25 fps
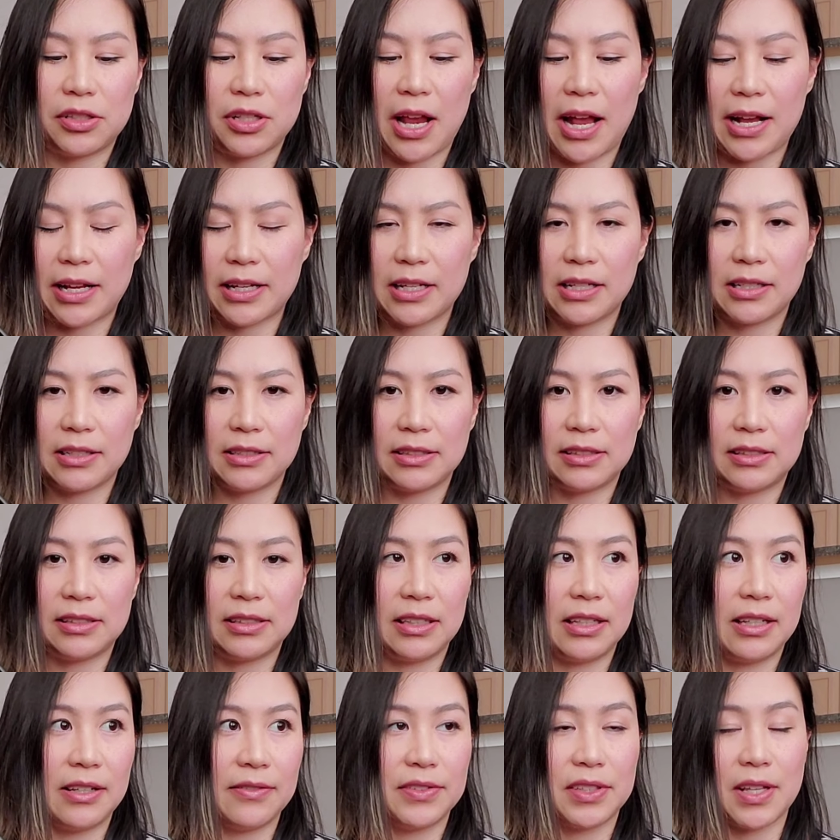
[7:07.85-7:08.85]
checking to
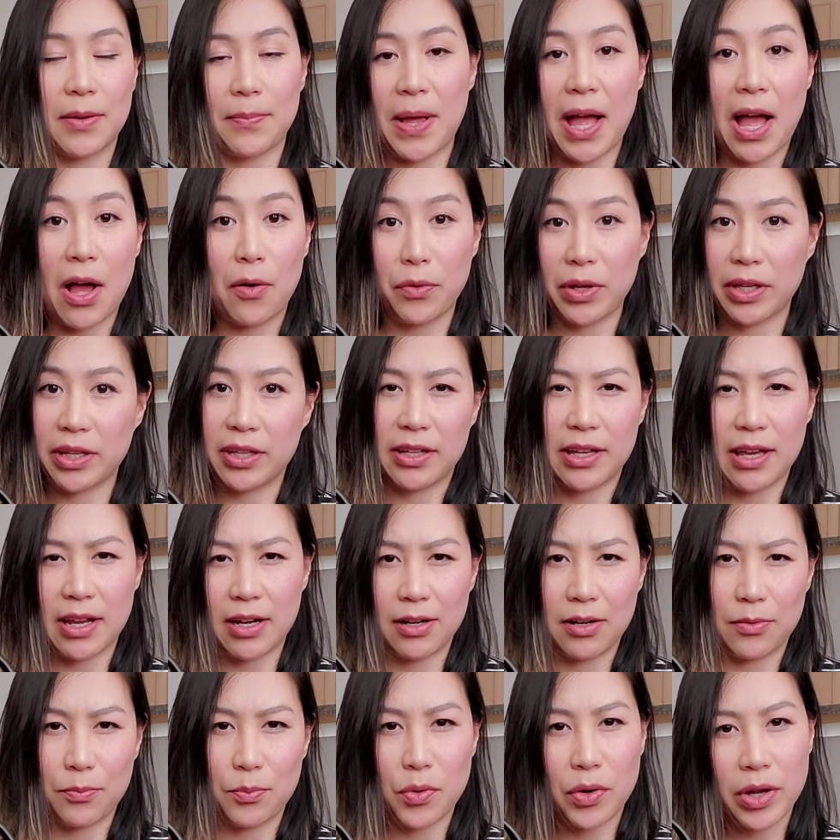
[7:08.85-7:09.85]
see if somehow we could get
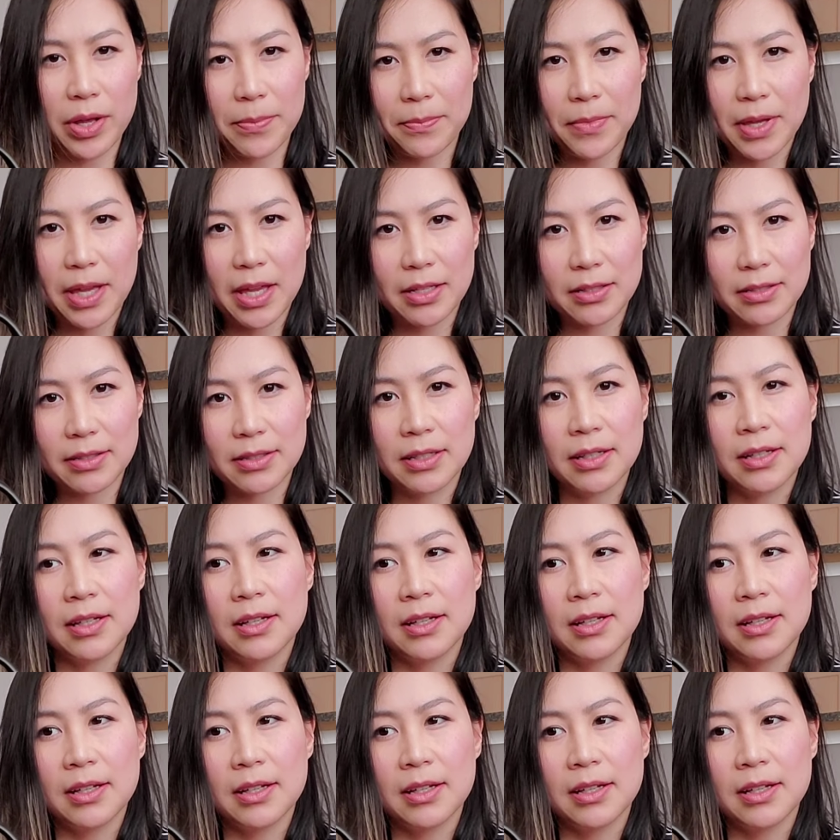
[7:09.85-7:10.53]
an appointment